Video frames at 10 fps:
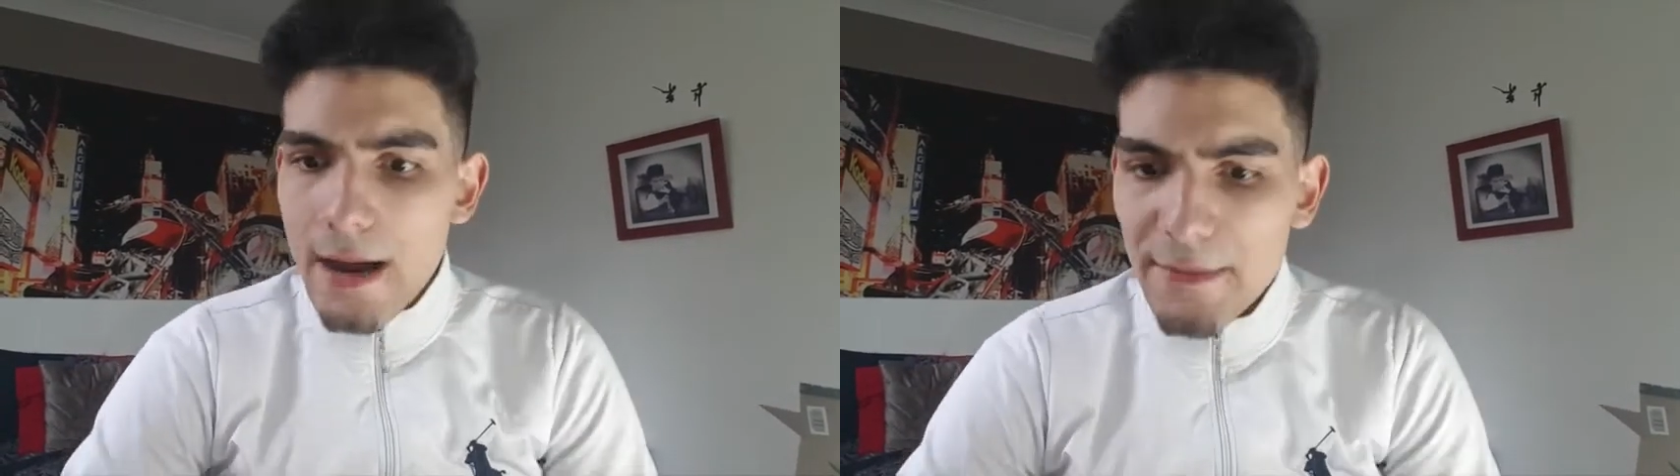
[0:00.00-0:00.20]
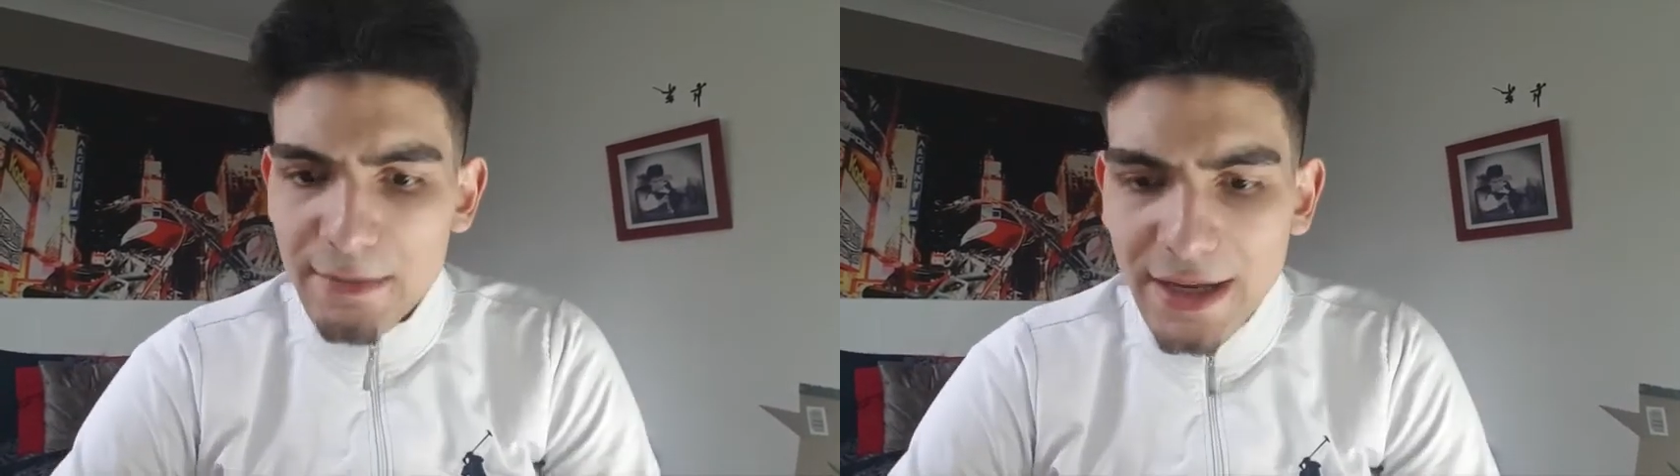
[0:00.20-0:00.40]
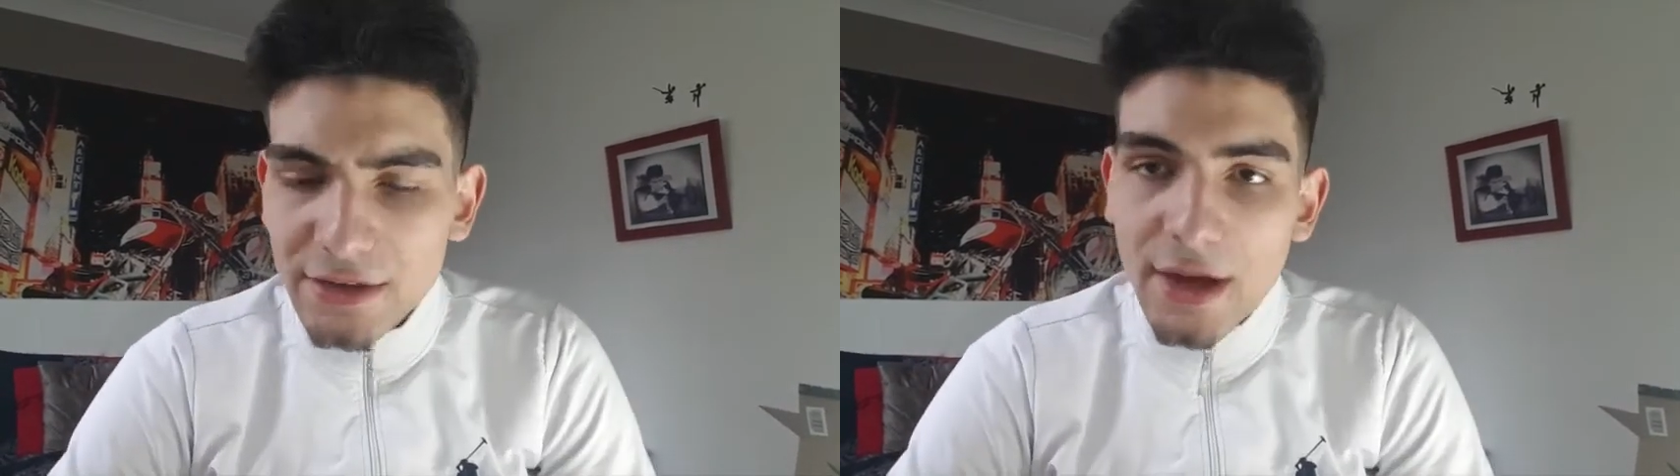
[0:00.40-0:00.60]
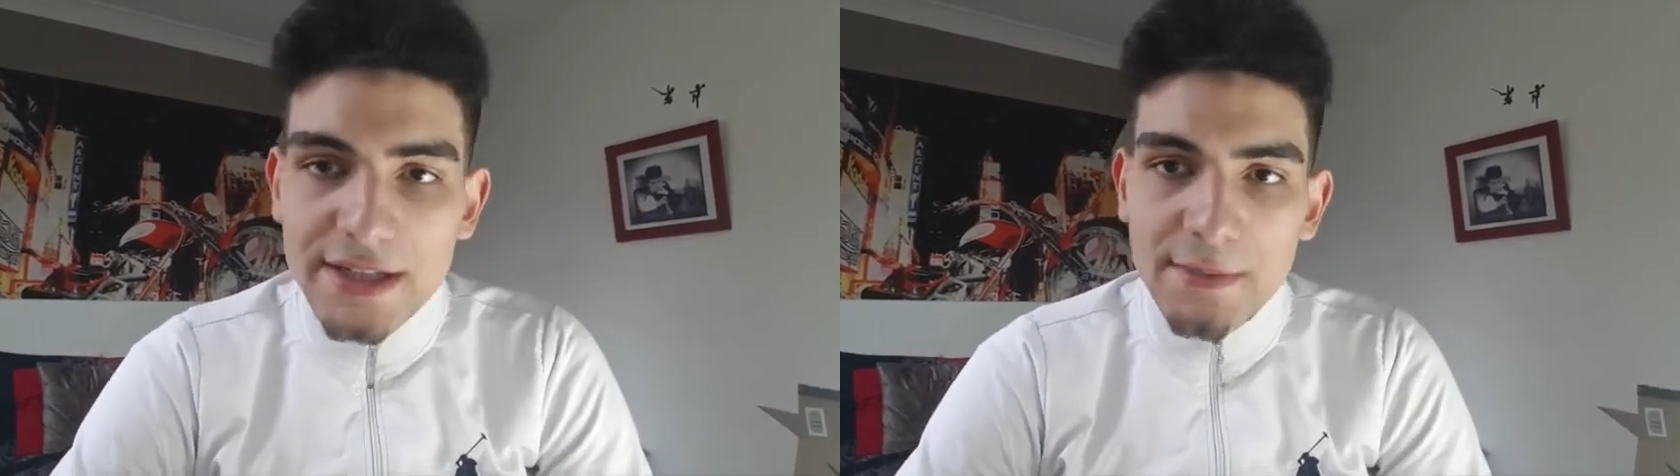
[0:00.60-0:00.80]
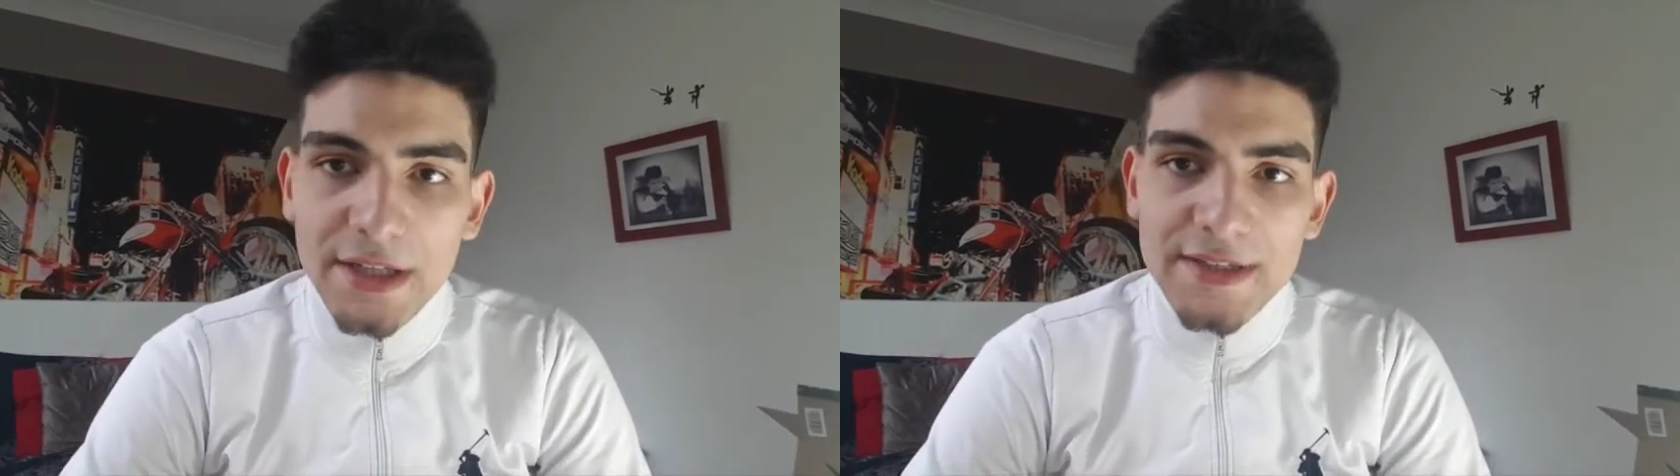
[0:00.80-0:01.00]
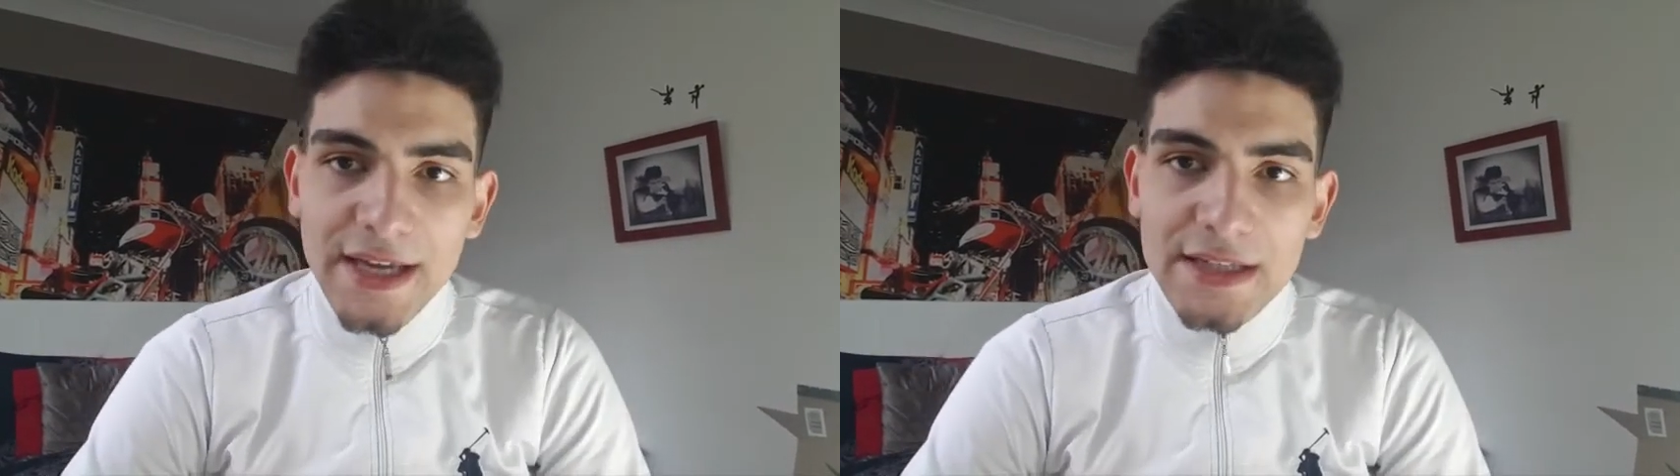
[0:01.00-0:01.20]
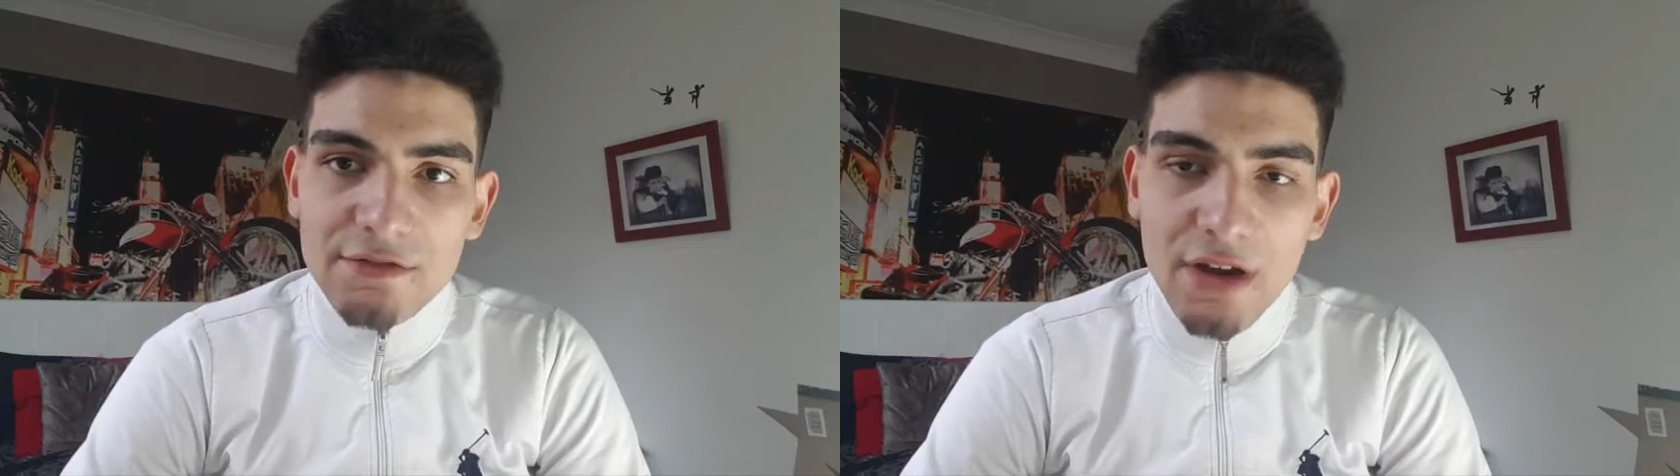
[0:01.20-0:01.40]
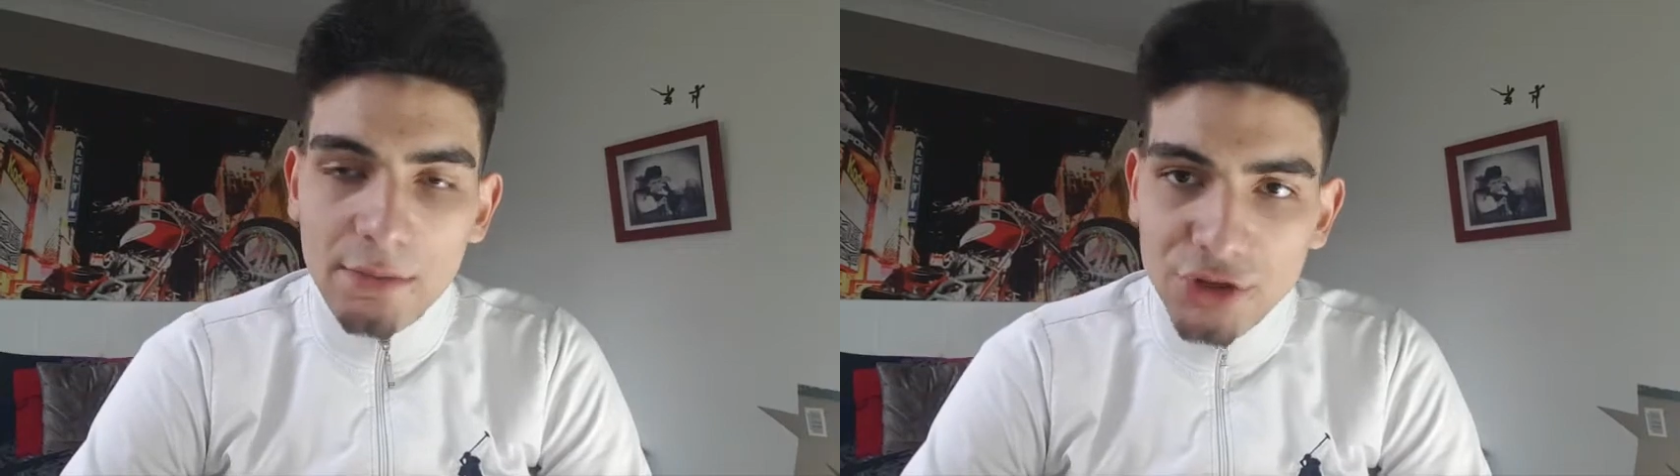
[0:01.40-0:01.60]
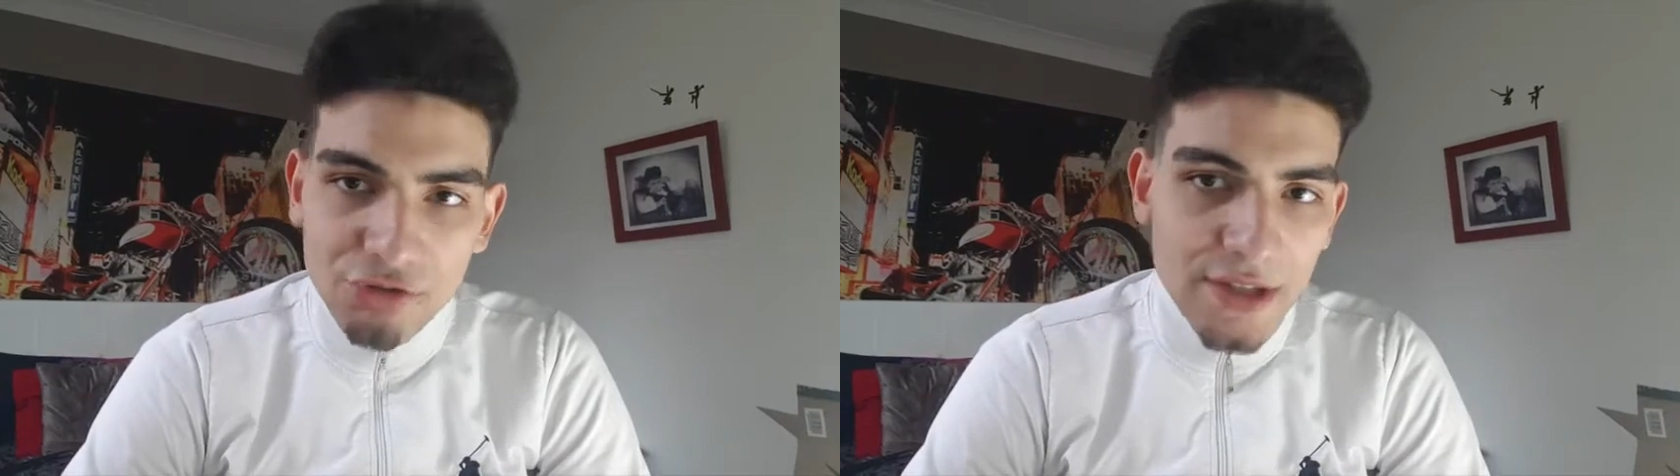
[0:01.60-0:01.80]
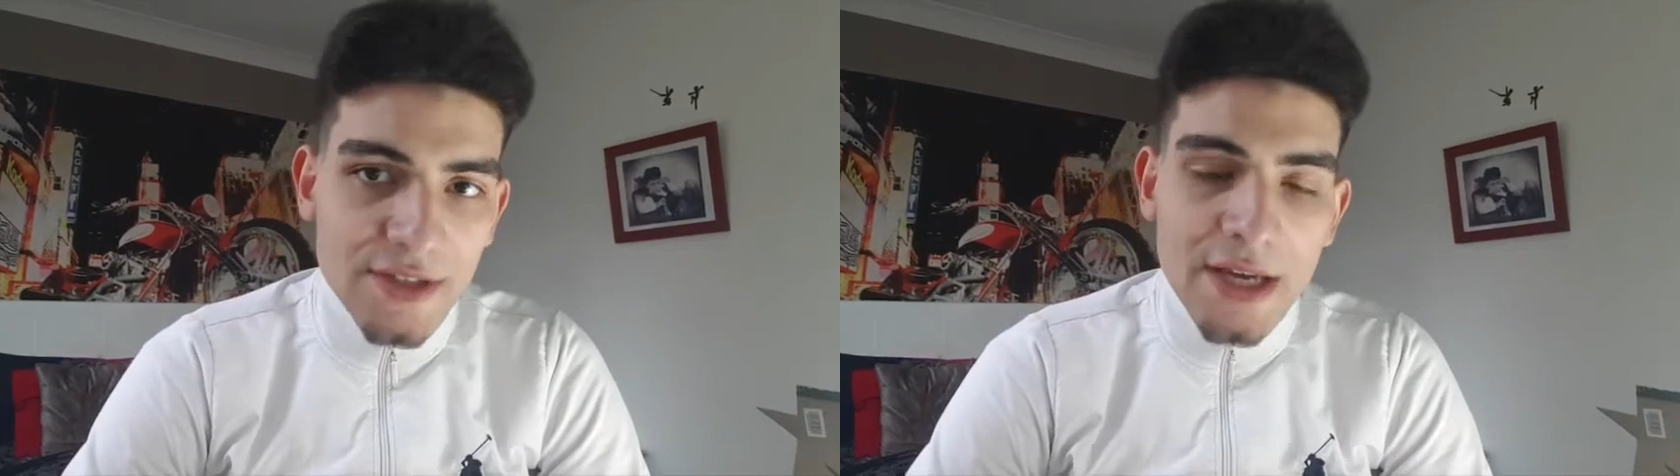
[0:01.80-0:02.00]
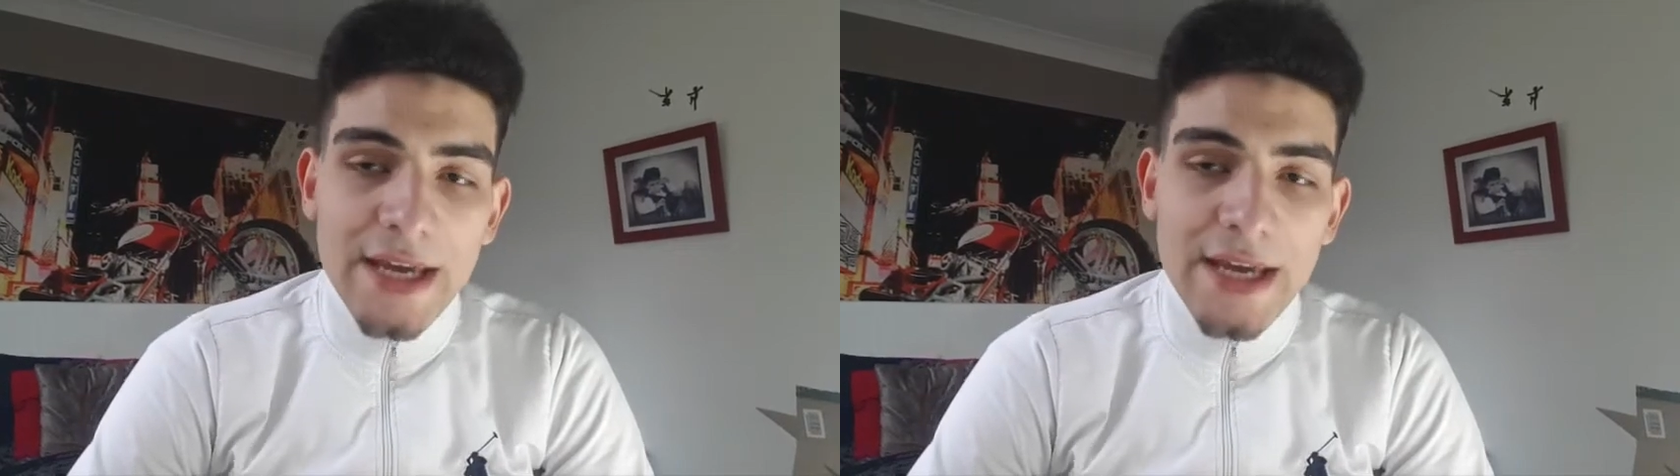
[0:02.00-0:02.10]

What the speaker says: He played 90 minutes against Real Madrid.